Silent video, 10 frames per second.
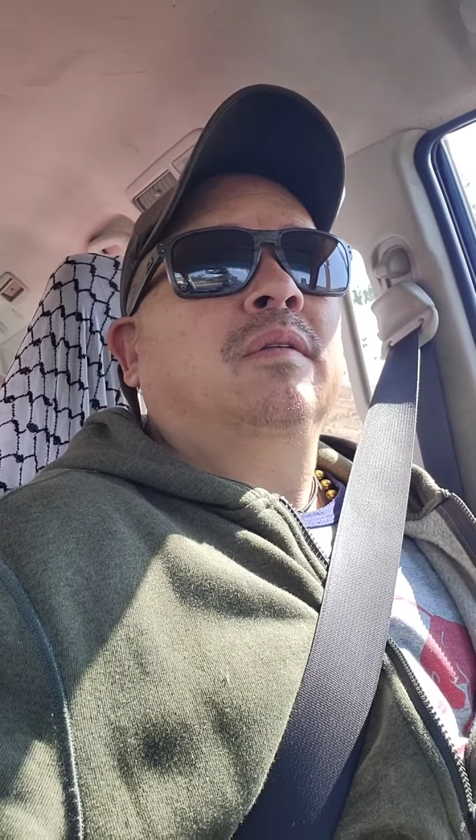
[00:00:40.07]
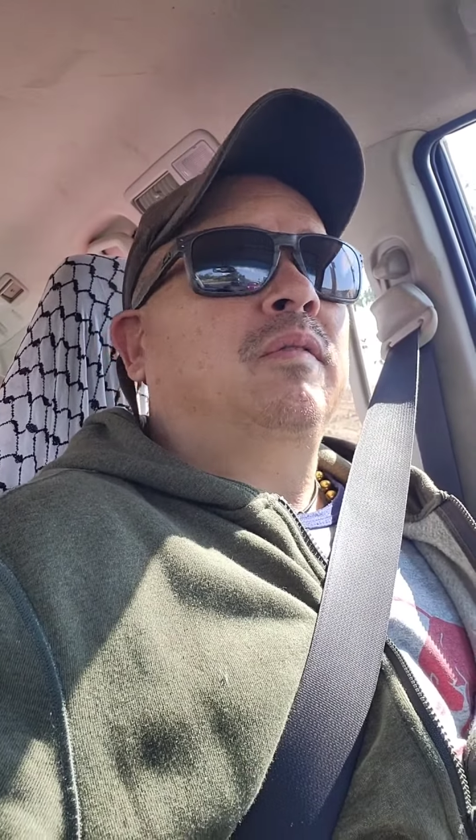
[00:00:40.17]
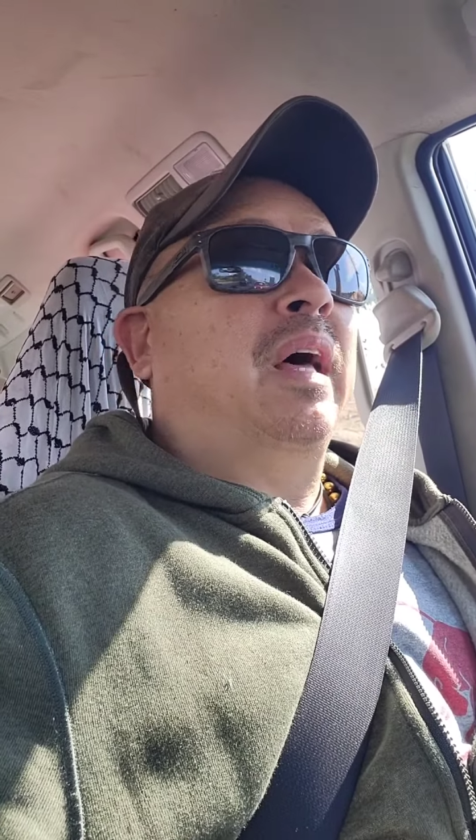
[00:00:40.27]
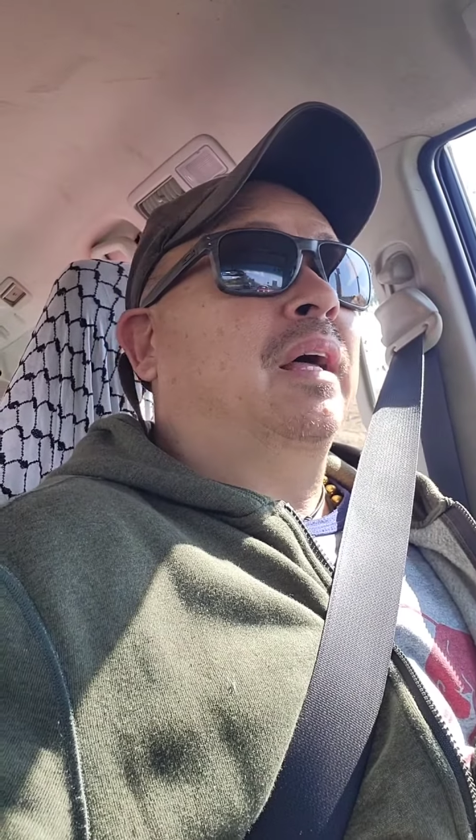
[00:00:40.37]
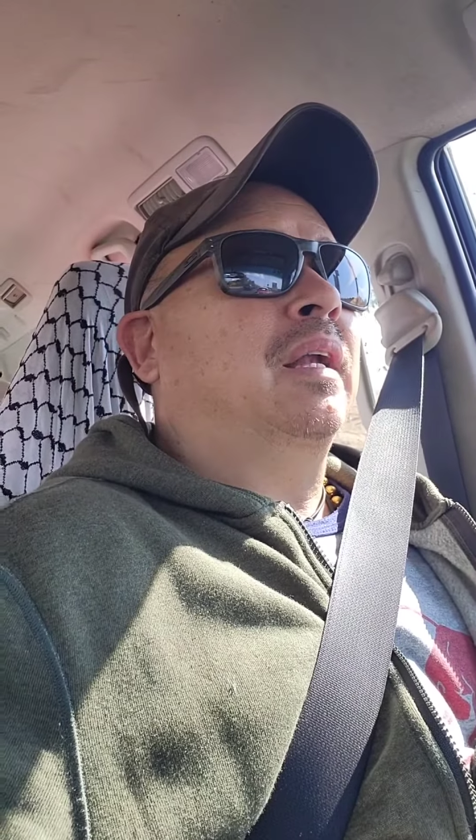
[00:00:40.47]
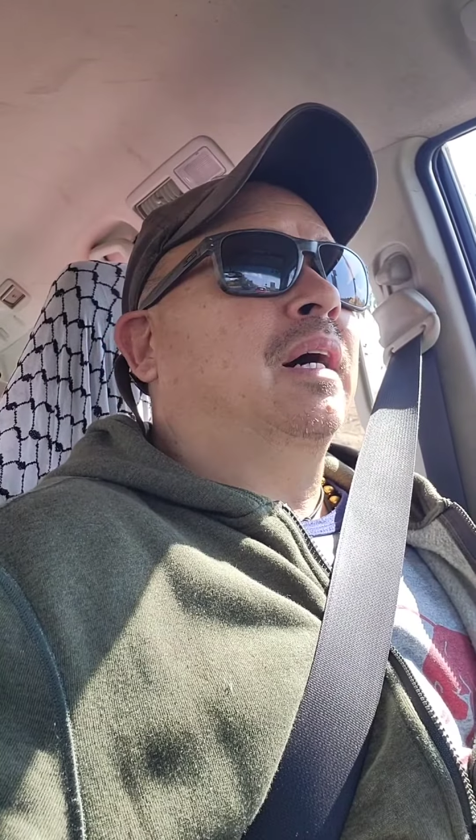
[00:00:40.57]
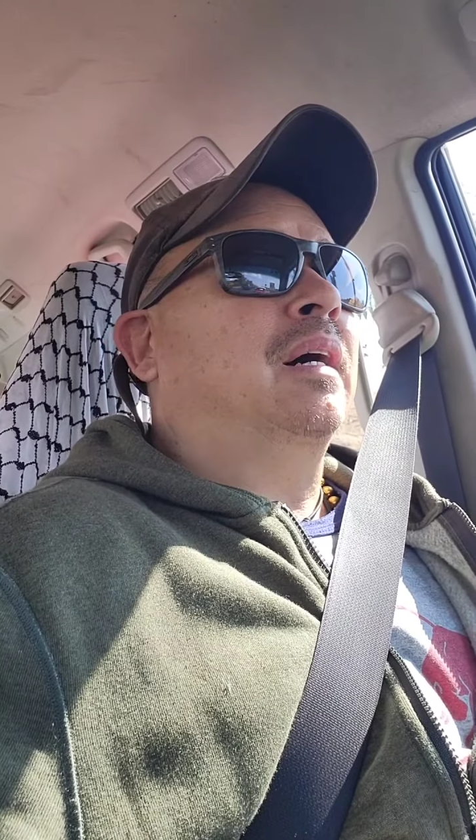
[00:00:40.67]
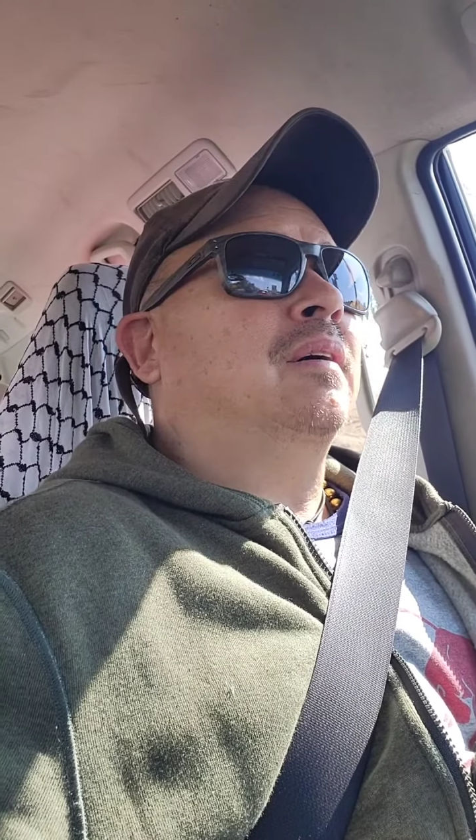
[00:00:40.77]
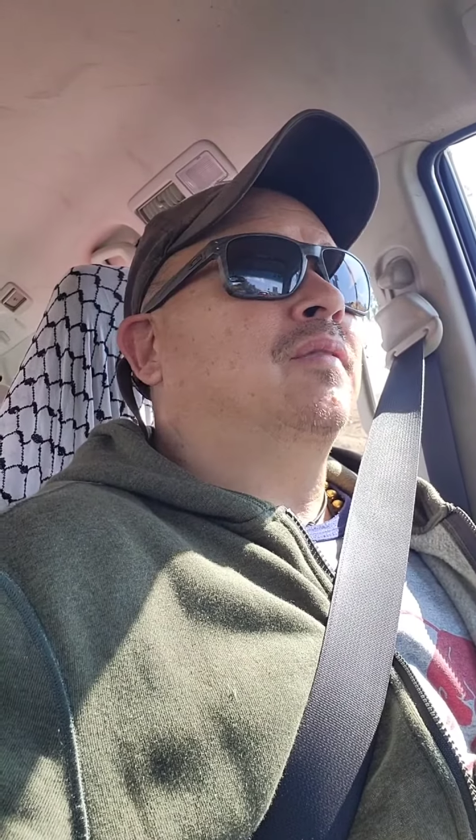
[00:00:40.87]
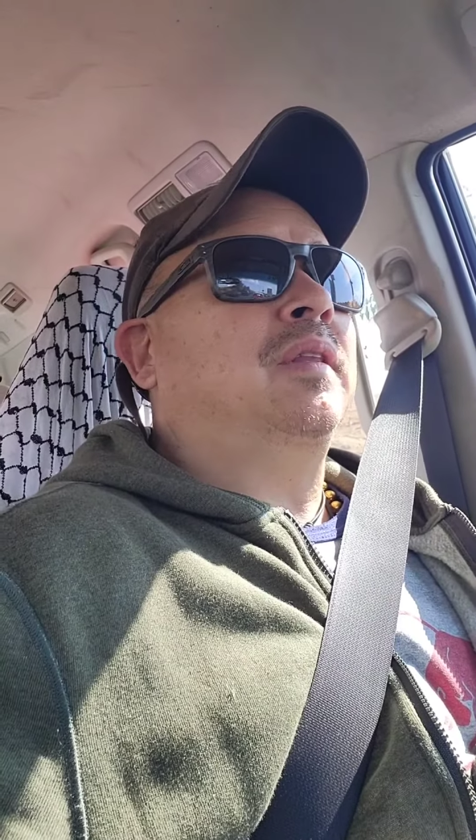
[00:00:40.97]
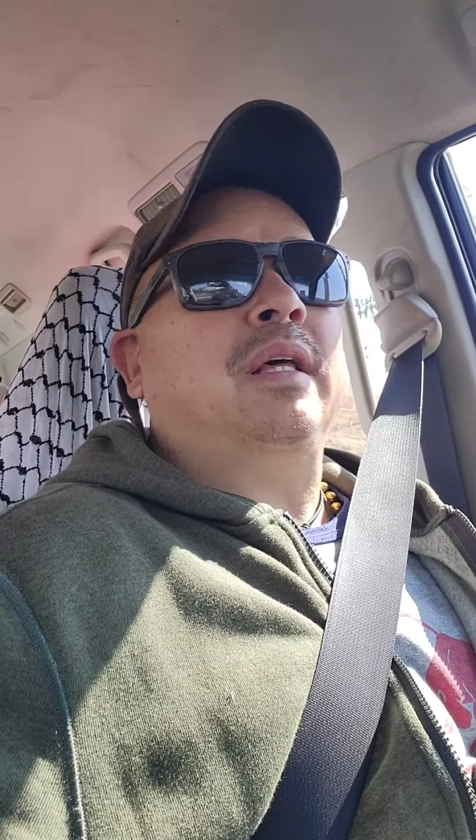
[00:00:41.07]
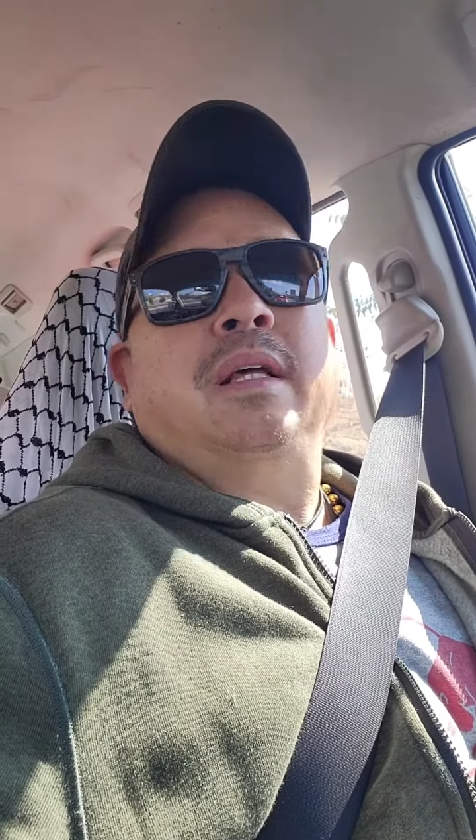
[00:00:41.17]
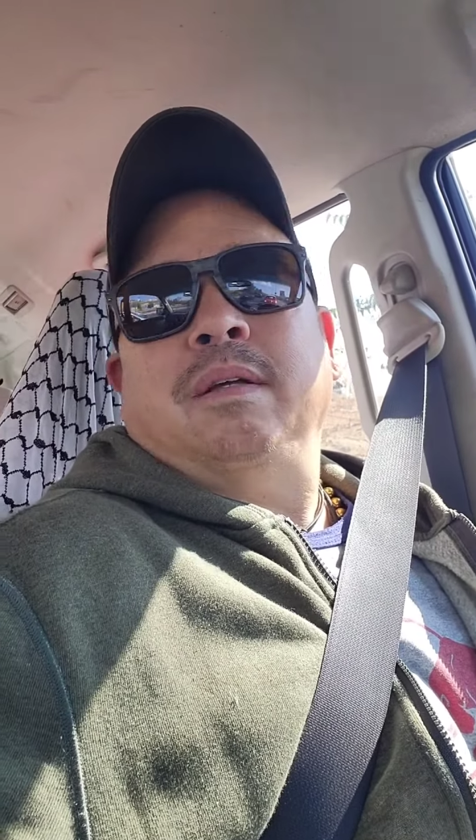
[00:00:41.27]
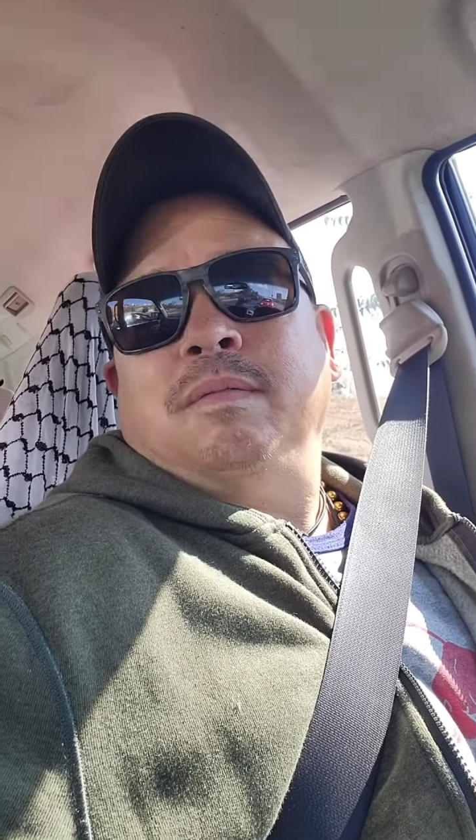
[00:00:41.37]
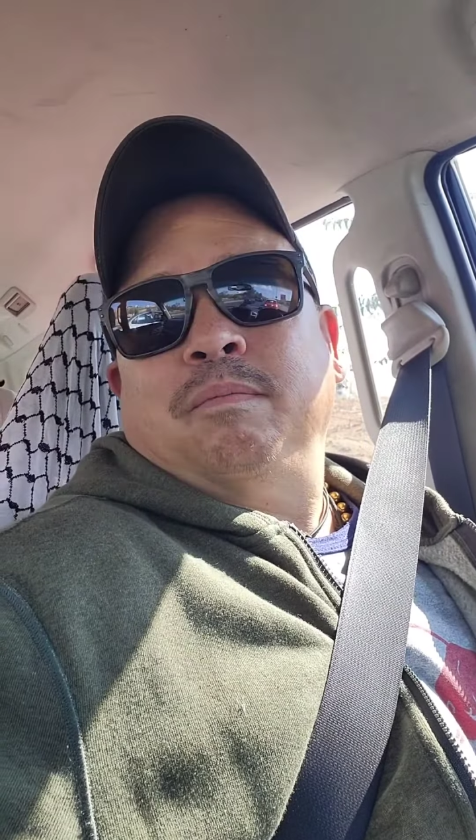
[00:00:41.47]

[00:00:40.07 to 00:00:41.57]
that uh, the